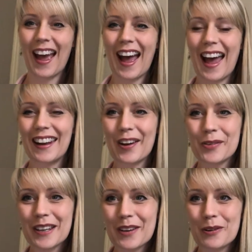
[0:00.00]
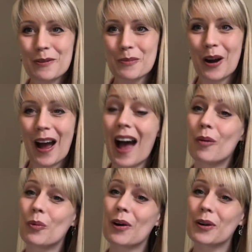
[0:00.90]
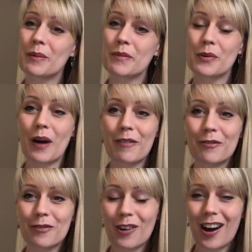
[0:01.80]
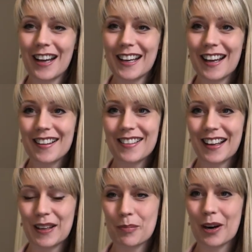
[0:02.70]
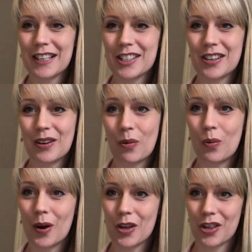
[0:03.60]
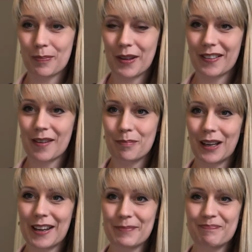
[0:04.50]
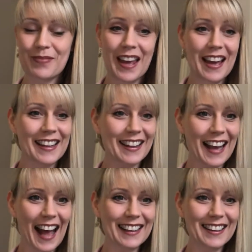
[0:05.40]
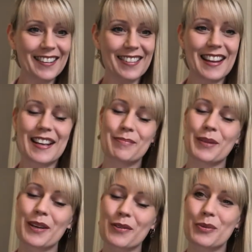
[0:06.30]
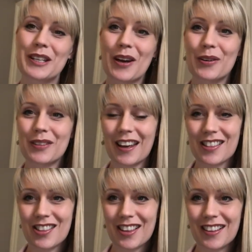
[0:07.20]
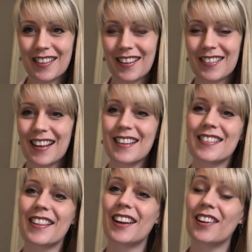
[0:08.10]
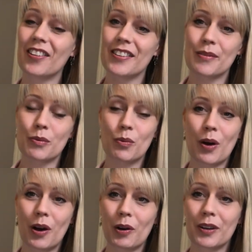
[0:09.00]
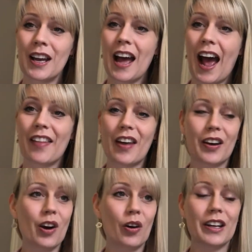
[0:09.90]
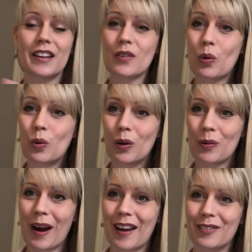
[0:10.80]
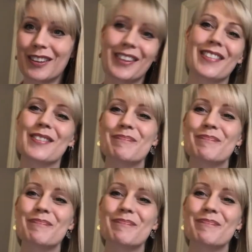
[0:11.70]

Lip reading: Hello Gillsborough and welcome to our Friday celebration worship assembly. The candle is lit because we know that Jesus is the light of the world and that God is all around us.